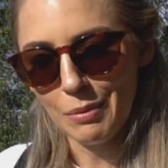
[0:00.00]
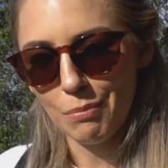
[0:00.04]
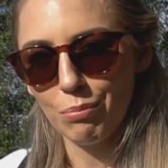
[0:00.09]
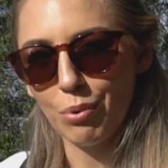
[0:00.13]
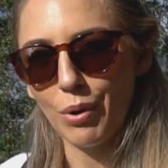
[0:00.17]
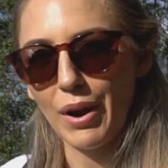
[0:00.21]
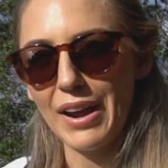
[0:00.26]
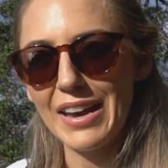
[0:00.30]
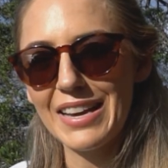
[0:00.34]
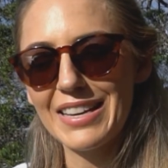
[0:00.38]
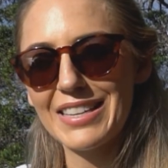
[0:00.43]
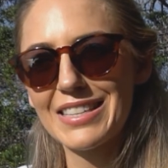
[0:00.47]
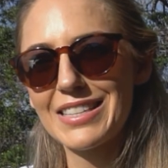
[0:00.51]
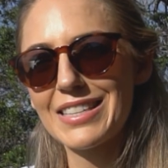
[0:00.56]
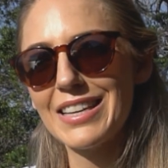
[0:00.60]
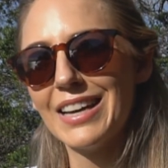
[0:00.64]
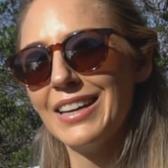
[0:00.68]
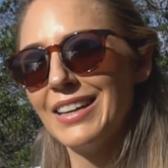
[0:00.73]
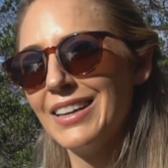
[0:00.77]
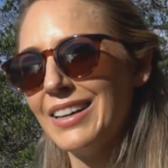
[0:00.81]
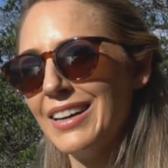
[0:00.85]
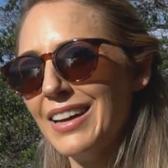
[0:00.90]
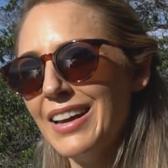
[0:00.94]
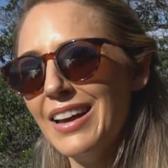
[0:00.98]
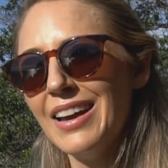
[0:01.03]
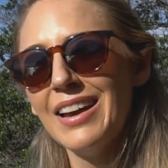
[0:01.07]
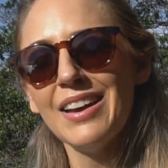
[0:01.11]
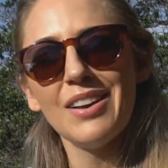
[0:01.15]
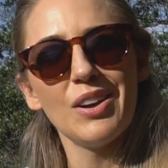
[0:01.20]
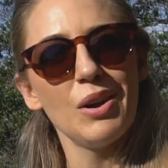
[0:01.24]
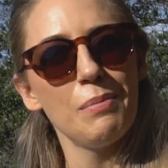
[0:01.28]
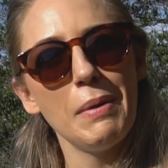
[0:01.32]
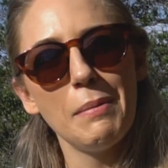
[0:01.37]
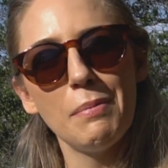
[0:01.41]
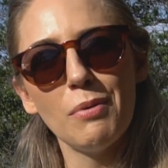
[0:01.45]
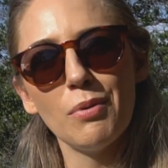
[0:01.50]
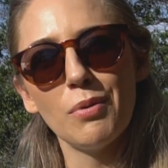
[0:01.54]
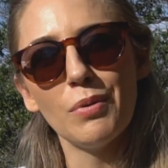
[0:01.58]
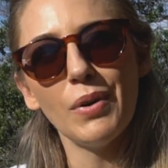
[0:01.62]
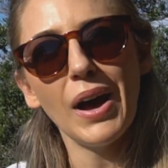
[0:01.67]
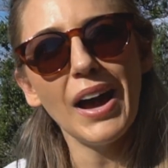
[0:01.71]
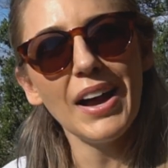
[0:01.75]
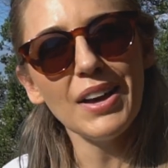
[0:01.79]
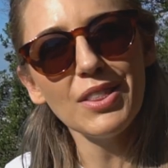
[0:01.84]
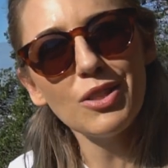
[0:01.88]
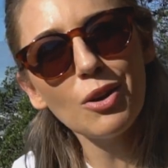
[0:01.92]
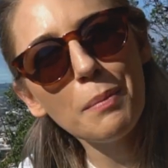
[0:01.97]
breaks.
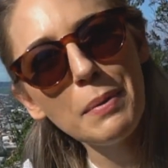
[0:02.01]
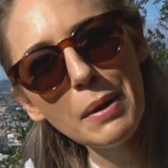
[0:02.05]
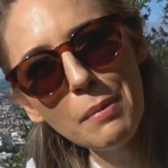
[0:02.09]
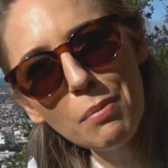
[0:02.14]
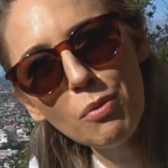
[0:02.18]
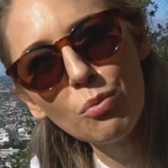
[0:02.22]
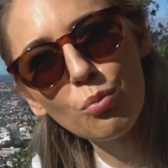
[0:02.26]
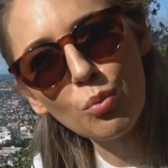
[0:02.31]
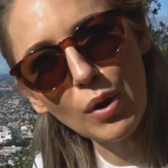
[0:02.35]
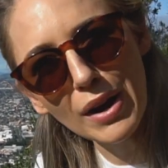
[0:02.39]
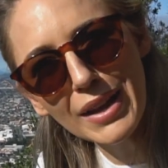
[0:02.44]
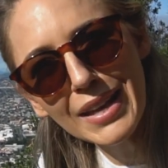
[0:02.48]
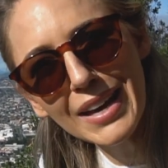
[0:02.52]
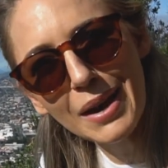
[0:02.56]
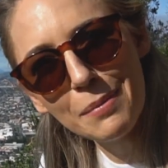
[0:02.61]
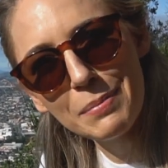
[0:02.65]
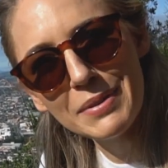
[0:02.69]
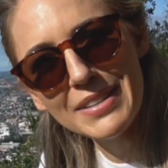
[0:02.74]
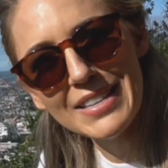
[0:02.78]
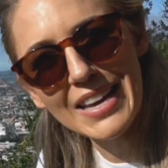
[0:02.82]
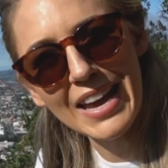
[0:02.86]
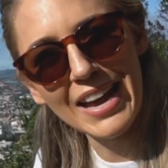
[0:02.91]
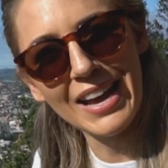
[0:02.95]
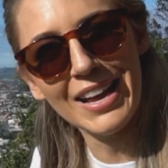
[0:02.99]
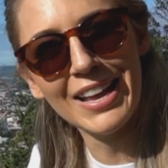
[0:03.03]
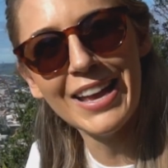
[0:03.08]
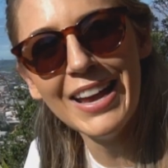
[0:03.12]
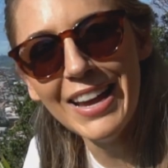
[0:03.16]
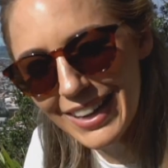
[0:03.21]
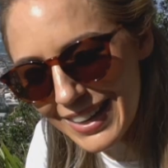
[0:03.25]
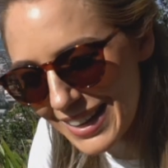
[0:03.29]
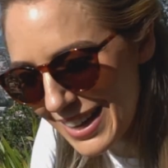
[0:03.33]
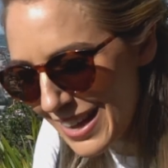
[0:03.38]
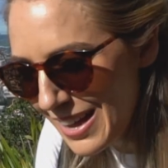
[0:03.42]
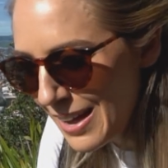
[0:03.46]
There are people running up and down it.